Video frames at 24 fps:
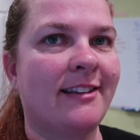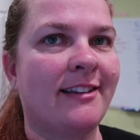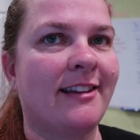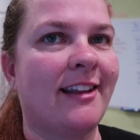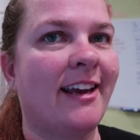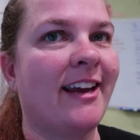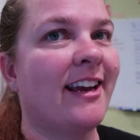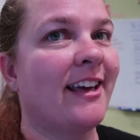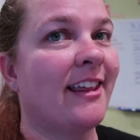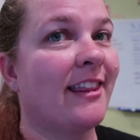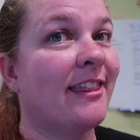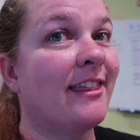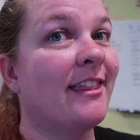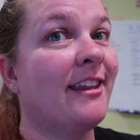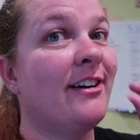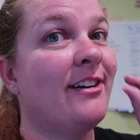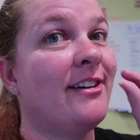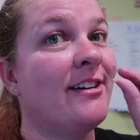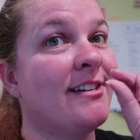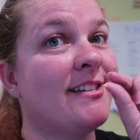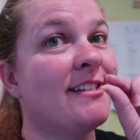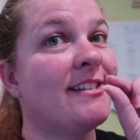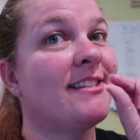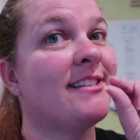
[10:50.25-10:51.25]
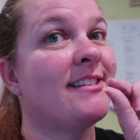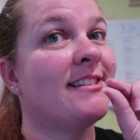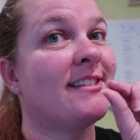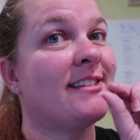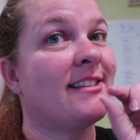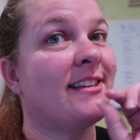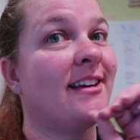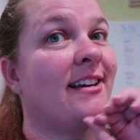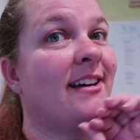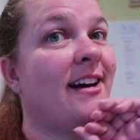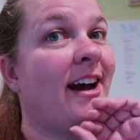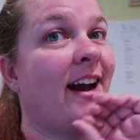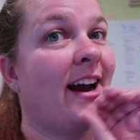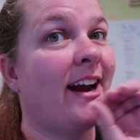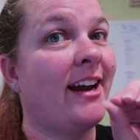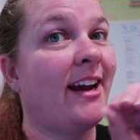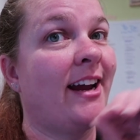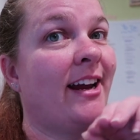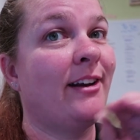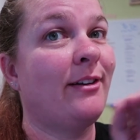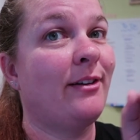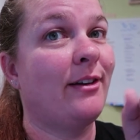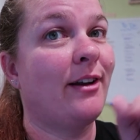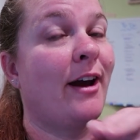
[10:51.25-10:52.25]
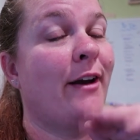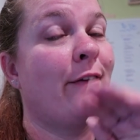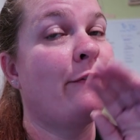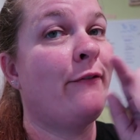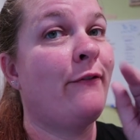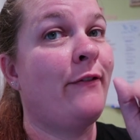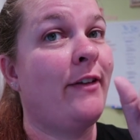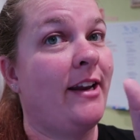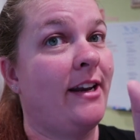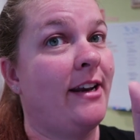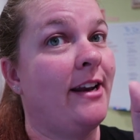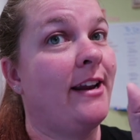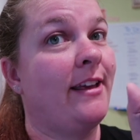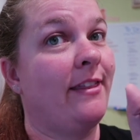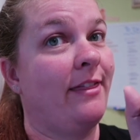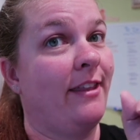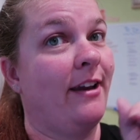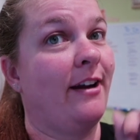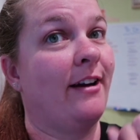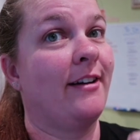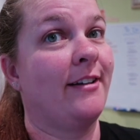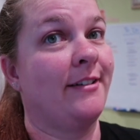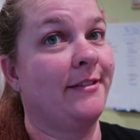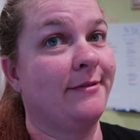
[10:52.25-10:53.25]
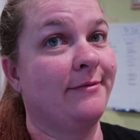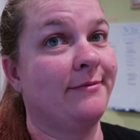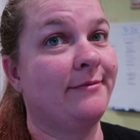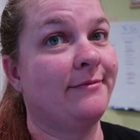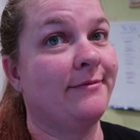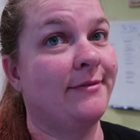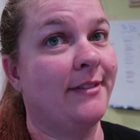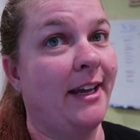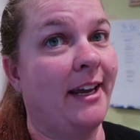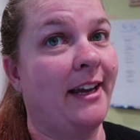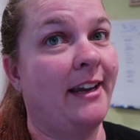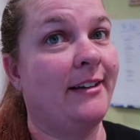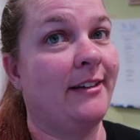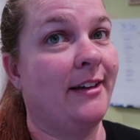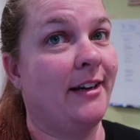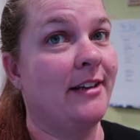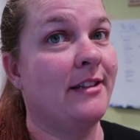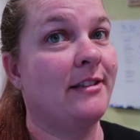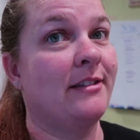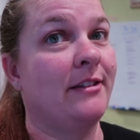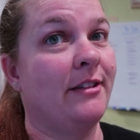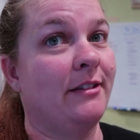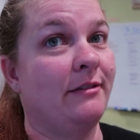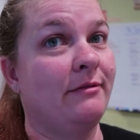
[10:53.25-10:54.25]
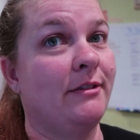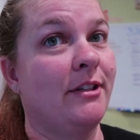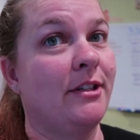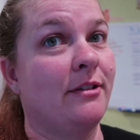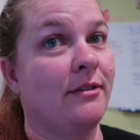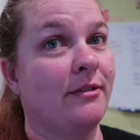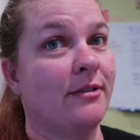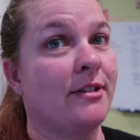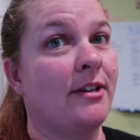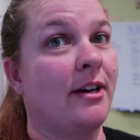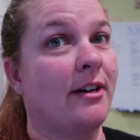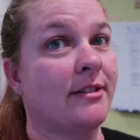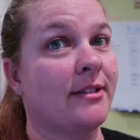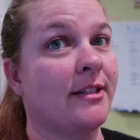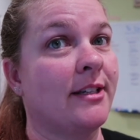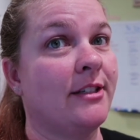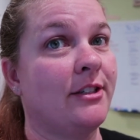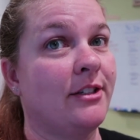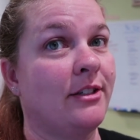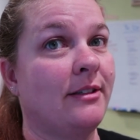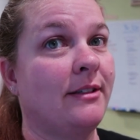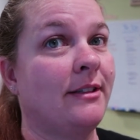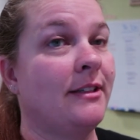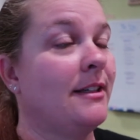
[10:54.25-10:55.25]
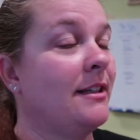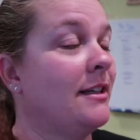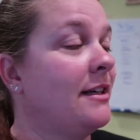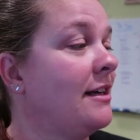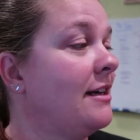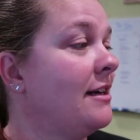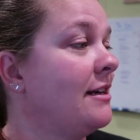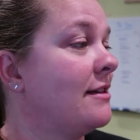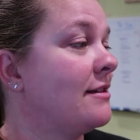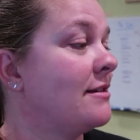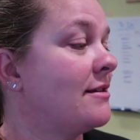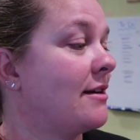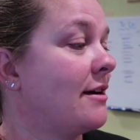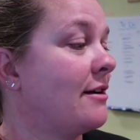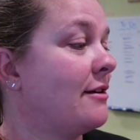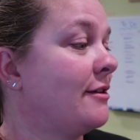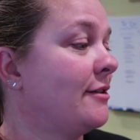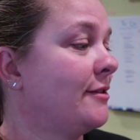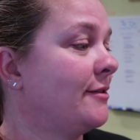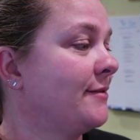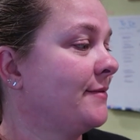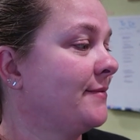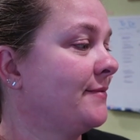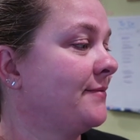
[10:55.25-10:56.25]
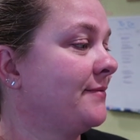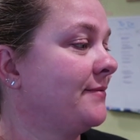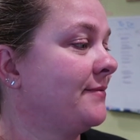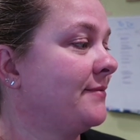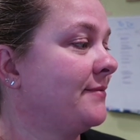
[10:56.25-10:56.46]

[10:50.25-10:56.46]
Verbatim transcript: like there's, I, I, I fit in there like a little sausage. So